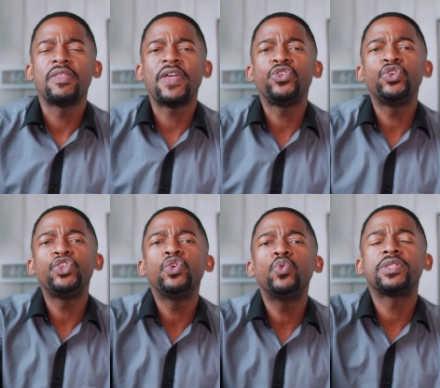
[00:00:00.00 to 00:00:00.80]
that you
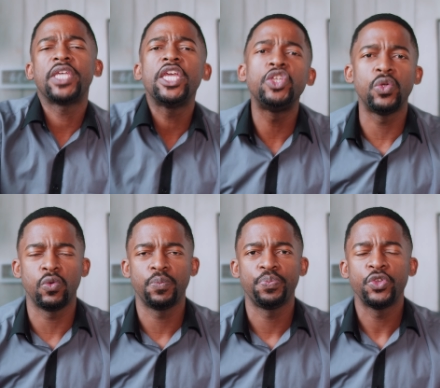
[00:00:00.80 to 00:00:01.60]
do what they do.
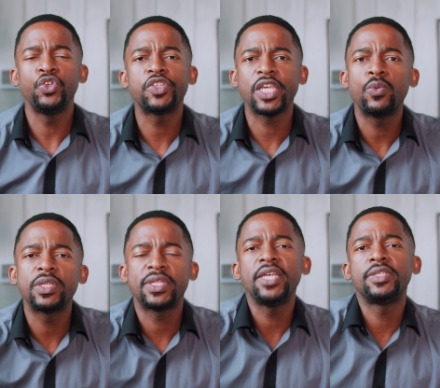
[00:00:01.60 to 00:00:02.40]
You say
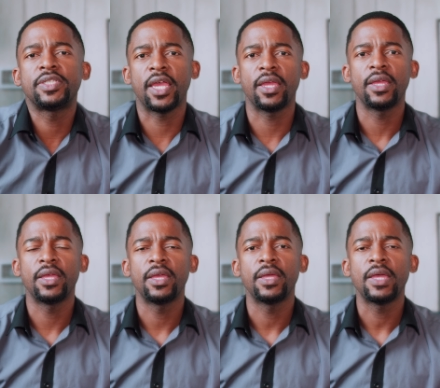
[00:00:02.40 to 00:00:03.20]
what they say.
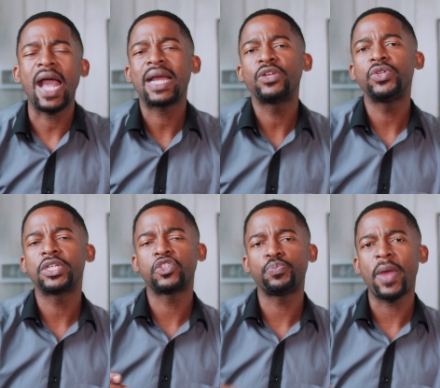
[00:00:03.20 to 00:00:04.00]
How could you
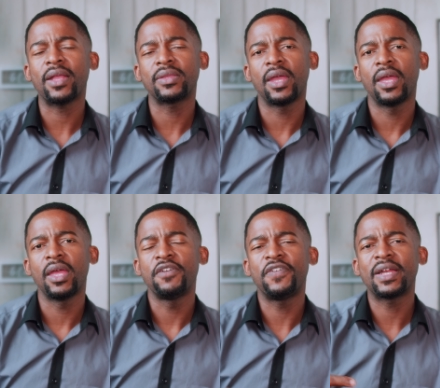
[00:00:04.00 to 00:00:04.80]
expect
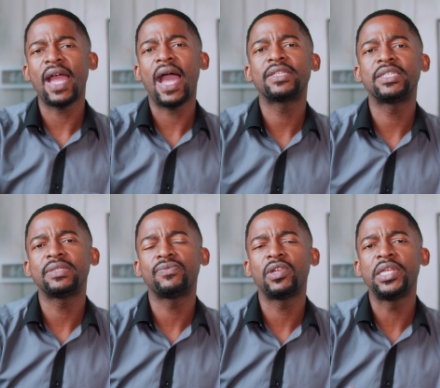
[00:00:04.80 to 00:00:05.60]
for God to
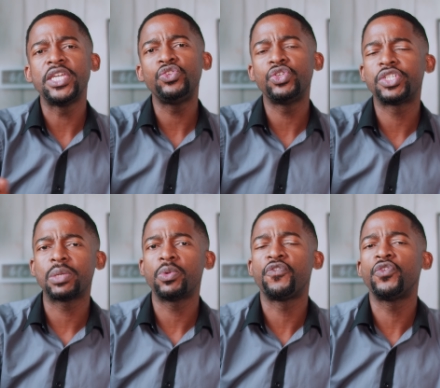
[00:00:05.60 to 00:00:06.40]
lead you
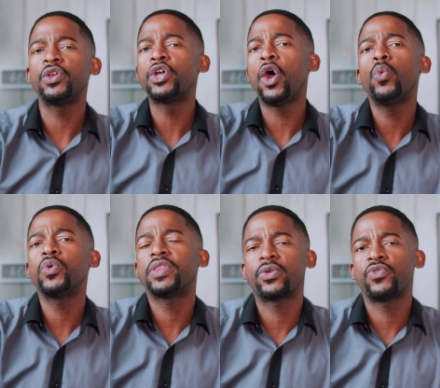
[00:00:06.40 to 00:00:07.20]
somewhere if you're going
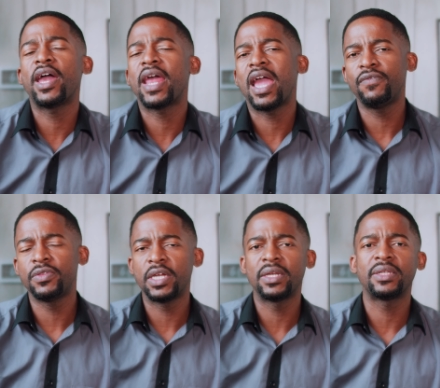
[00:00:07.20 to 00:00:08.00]
with the crowd?
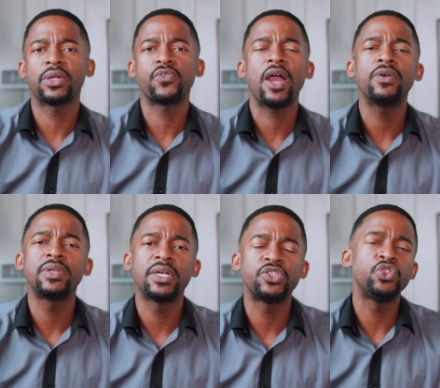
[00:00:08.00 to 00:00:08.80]
Everything that the crowd
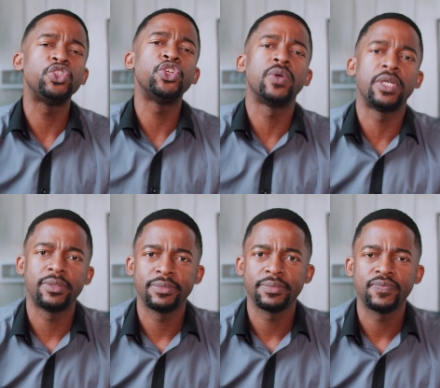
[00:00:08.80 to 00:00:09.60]
does, you do it.
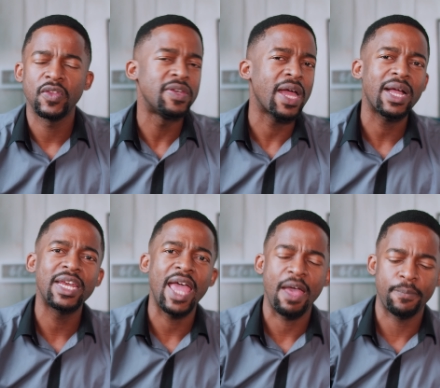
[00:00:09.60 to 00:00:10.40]
Not going
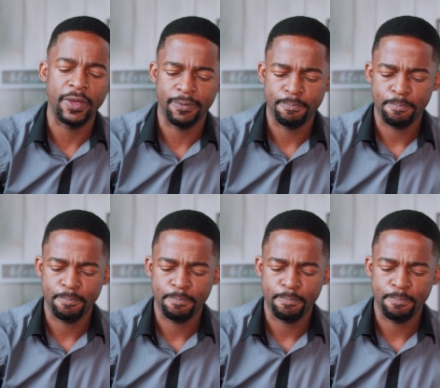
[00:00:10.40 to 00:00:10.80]
to happen.